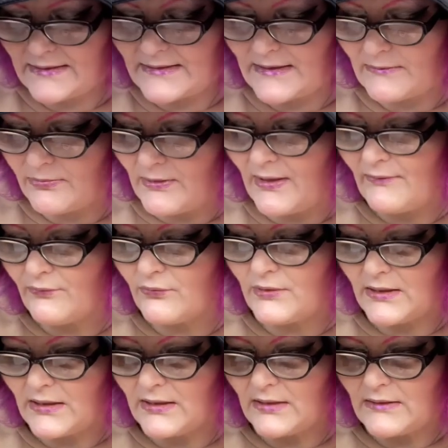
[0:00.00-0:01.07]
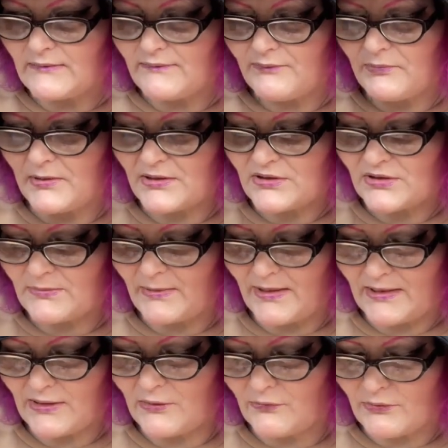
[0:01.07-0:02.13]
I said, we have all the information about
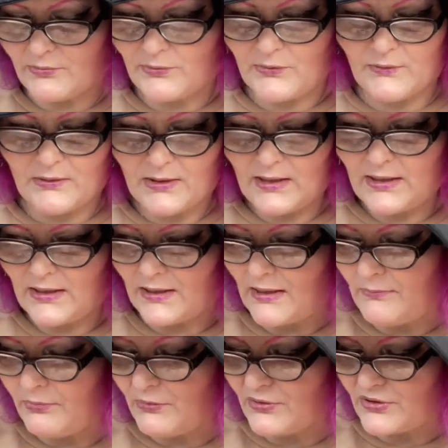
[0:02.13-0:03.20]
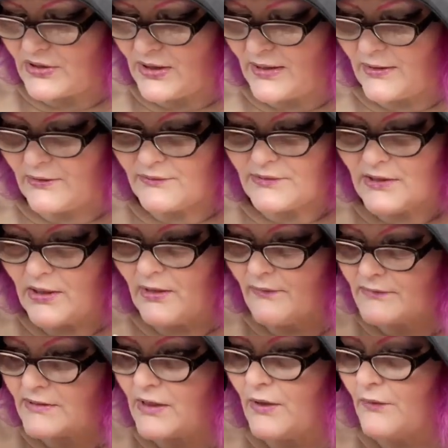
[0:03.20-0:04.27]
the Elder Moon in our Book of Shadows.
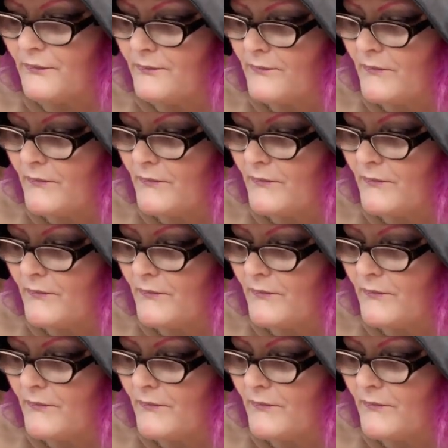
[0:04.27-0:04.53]
So,